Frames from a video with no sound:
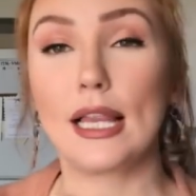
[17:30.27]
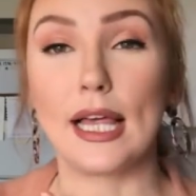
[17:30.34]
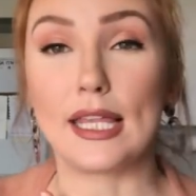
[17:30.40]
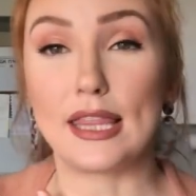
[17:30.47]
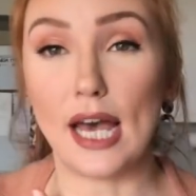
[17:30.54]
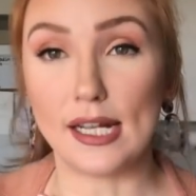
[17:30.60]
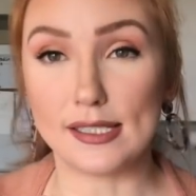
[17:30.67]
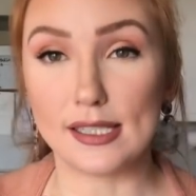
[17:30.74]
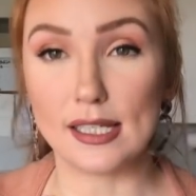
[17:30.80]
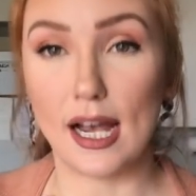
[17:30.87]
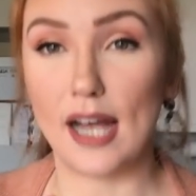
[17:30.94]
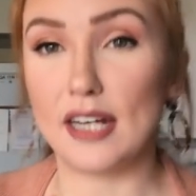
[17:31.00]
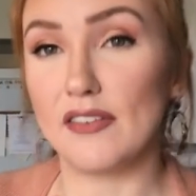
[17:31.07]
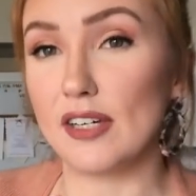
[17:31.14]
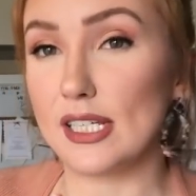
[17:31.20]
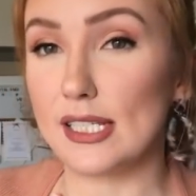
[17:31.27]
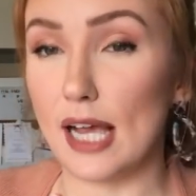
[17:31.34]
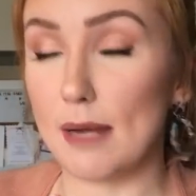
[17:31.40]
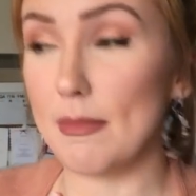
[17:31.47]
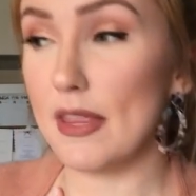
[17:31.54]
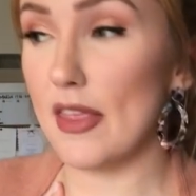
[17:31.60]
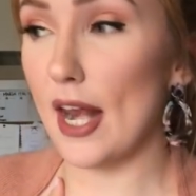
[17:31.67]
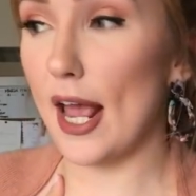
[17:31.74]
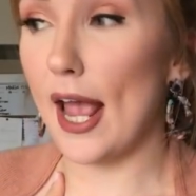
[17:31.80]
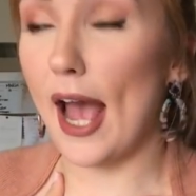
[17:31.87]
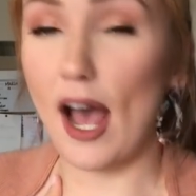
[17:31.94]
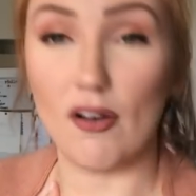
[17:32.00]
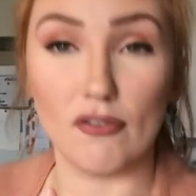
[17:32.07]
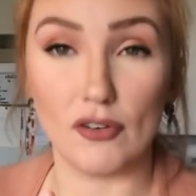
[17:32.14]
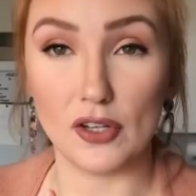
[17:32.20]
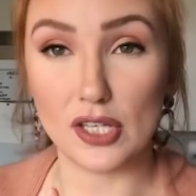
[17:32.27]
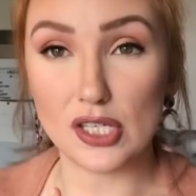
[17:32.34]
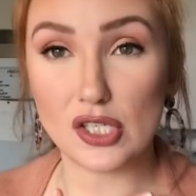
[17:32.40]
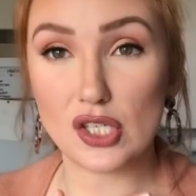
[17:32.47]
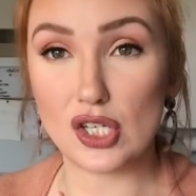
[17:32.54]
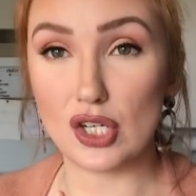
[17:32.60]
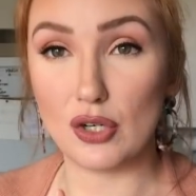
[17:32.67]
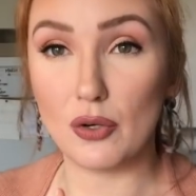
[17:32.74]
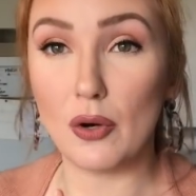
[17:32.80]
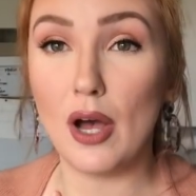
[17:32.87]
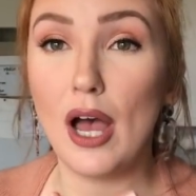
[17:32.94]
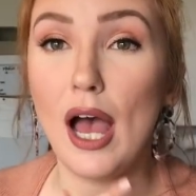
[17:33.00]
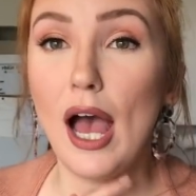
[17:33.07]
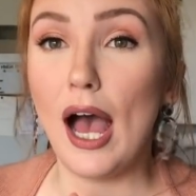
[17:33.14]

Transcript: Like, that's the kind of excitement that I have for these two.